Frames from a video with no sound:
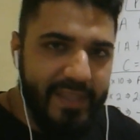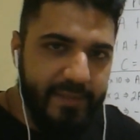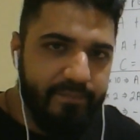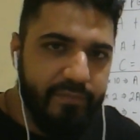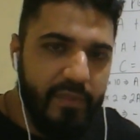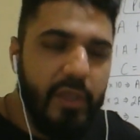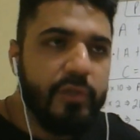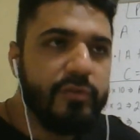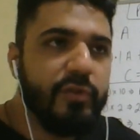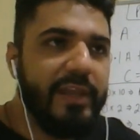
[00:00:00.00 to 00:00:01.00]
A.
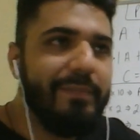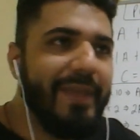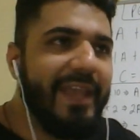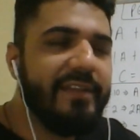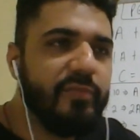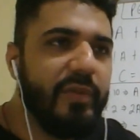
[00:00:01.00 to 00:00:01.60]
So in maths,